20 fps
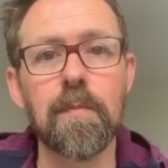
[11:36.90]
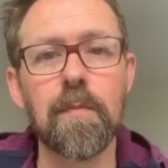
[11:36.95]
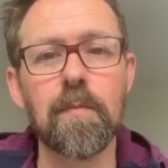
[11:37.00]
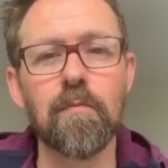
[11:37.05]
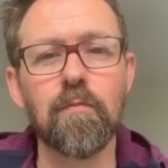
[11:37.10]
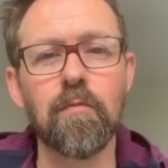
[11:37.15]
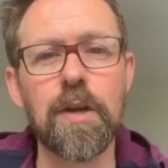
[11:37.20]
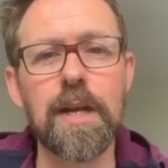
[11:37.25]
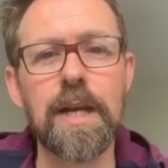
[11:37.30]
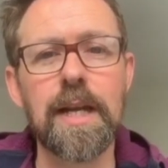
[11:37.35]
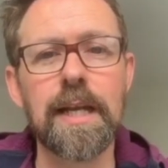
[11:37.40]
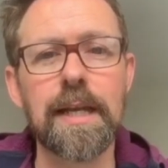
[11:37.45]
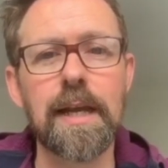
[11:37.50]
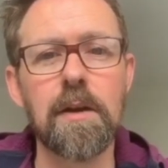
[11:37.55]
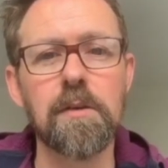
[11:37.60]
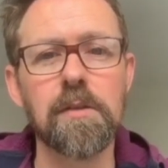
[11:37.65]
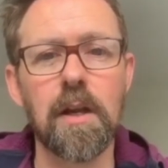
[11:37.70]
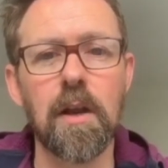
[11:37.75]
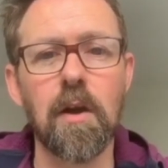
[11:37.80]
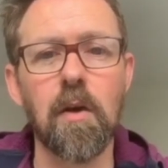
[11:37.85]
really
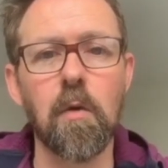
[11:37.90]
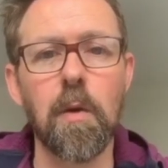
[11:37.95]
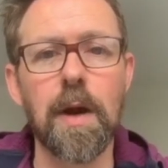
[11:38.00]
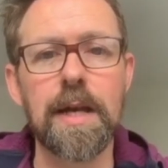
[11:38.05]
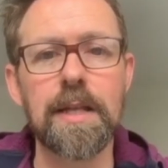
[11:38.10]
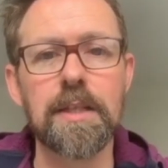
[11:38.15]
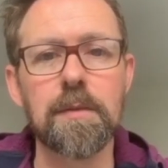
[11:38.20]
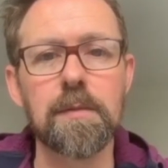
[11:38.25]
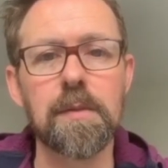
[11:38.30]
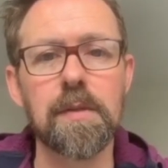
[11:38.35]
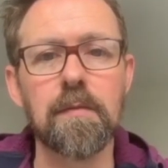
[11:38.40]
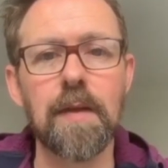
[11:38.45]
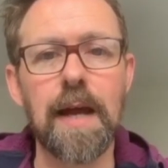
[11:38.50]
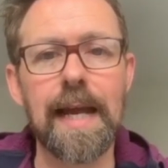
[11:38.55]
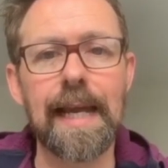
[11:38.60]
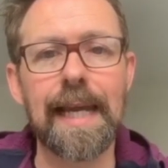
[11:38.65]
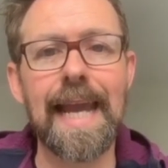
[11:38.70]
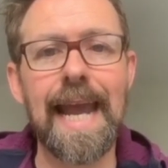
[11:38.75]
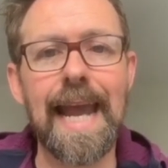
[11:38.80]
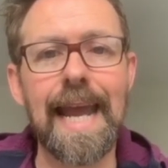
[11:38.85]
goes a long way in terms of
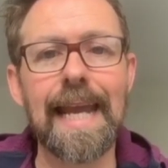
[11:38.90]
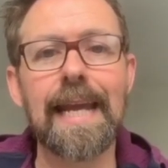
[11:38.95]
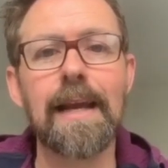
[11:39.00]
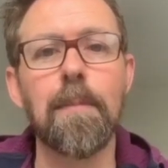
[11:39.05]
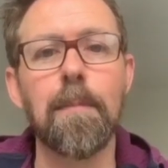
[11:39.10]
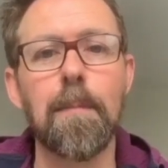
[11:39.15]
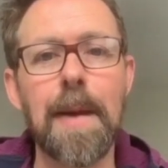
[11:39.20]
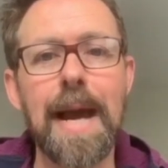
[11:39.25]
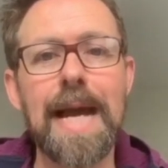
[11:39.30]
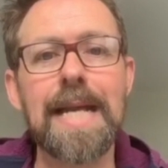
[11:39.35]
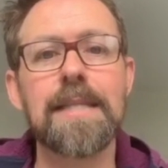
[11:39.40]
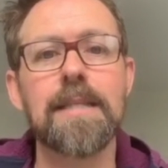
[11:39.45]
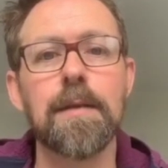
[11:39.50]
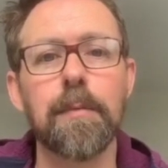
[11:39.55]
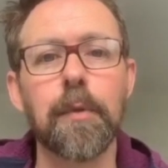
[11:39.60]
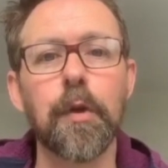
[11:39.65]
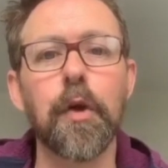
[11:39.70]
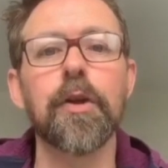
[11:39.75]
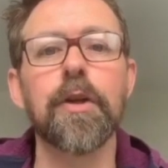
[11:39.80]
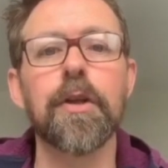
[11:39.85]
getting a better
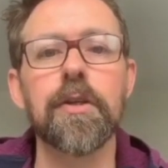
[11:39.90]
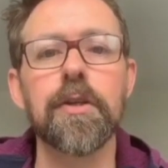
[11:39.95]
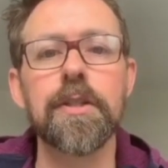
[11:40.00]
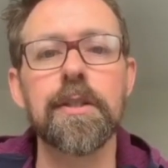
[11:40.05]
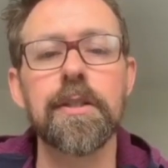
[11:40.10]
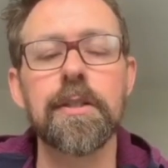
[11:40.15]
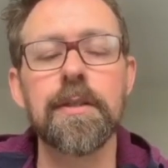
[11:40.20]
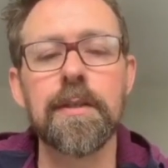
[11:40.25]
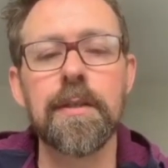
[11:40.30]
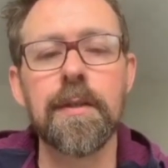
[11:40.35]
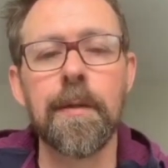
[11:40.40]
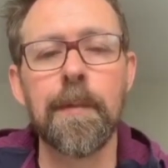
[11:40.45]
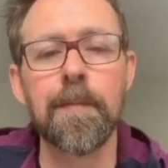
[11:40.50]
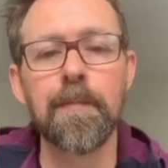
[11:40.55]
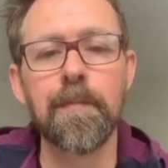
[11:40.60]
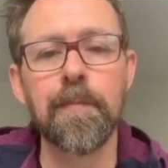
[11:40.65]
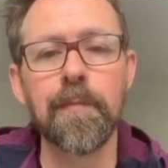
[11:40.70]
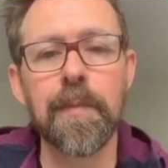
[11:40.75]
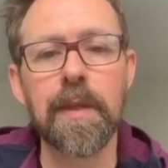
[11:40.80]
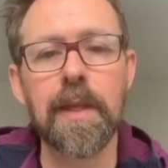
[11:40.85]
product.
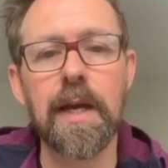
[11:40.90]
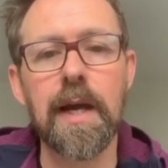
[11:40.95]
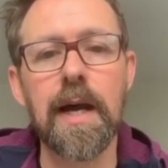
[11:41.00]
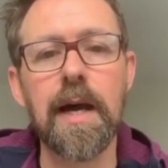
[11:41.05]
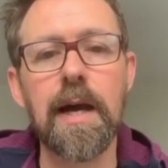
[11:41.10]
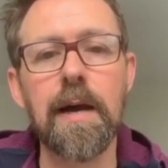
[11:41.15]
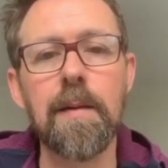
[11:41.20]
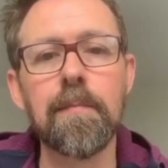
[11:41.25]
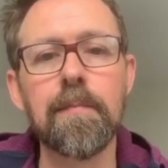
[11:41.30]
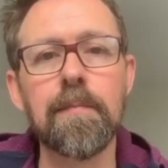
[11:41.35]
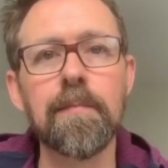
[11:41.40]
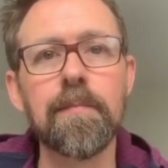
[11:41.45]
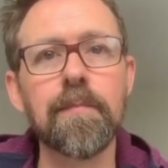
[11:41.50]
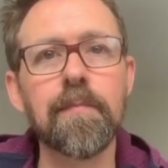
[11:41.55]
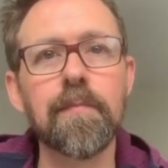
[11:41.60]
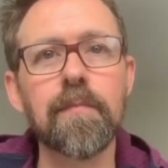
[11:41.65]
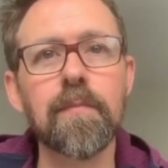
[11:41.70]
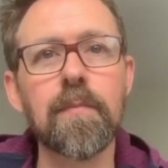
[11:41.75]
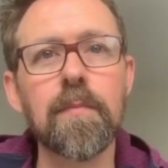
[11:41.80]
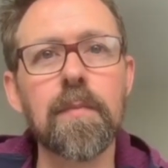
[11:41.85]

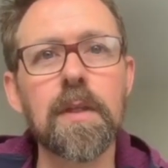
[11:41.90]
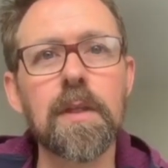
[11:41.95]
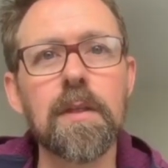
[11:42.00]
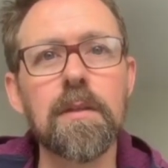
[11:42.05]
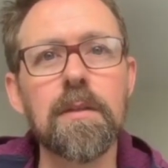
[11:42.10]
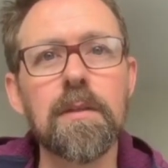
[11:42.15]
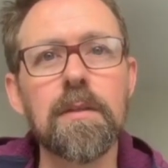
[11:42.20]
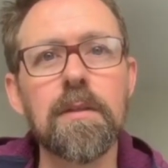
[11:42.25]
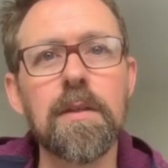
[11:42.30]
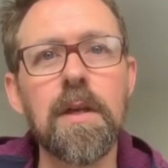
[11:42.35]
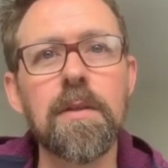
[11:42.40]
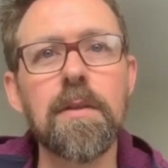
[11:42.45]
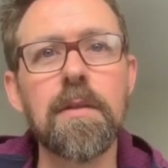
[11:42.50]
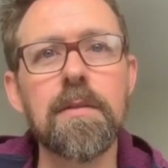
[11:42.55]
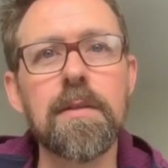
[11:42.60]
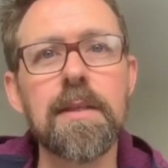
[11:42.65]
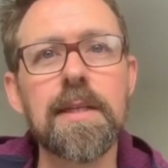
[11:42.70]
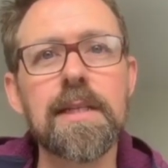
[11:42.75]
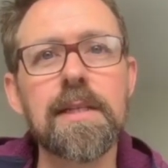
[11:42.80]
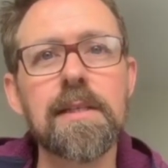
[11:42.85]
Other
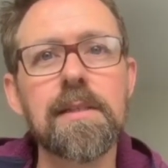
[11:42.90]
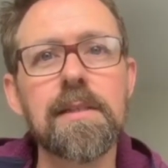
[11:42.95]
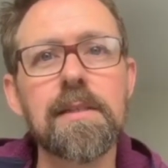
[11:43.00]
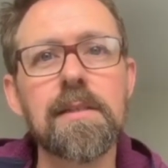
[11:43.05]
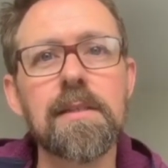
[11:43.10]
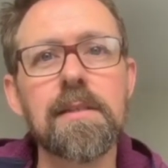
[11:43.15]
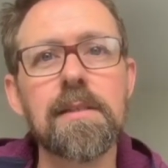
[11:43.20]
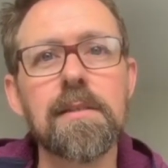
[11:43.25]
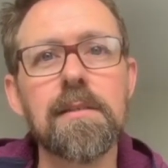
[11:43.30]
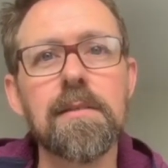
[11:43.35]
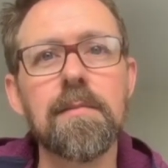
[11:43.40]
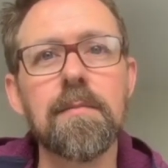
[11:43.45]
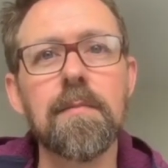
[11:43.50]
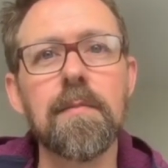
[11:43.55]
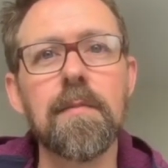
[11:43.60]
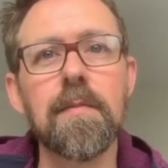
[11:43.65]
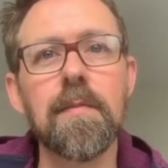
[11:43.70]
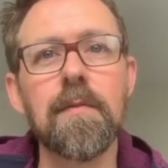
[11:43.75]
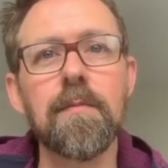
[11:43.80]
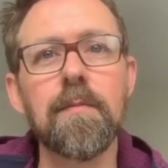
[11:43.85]
things,
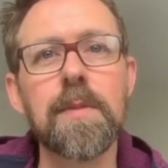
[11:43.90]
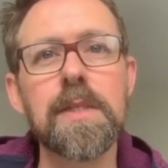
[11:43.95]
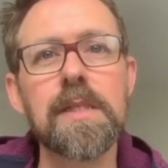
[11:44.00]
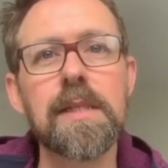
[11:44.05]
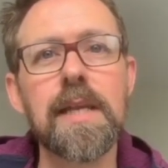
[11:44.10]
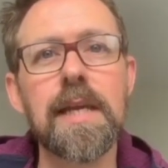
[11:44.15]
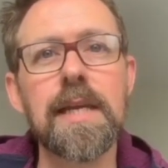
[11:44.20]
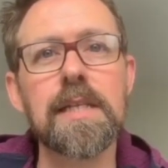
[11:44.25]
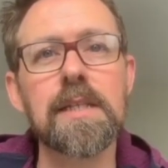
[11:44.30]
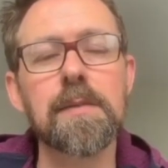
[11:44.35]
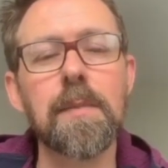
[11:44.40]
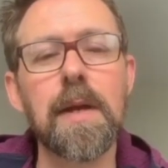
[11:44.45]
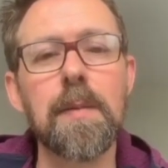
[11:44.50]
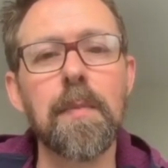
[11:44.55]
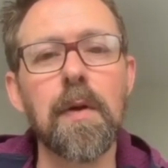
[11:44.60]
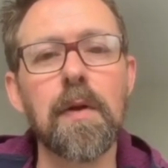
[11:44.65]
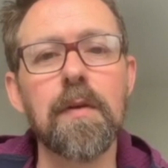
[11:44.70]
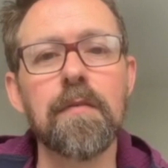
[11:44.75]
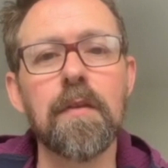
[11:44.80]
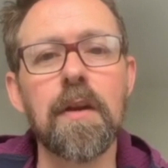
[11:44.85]
mistakes made
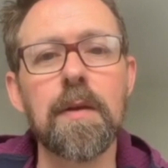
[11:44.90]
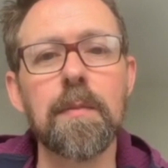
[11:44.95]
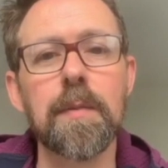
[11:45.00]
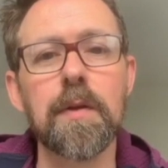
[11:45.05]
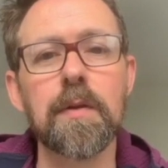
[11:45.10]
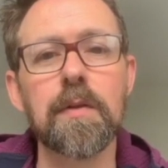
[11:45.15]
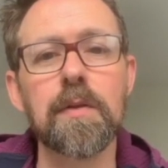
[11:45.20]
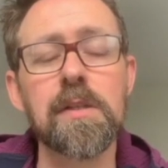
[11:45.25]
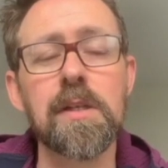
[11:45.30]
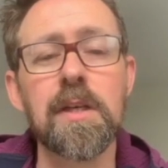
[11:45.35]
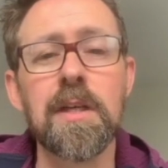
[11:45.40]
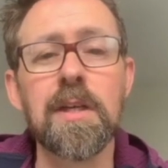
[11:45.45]
by frame builders.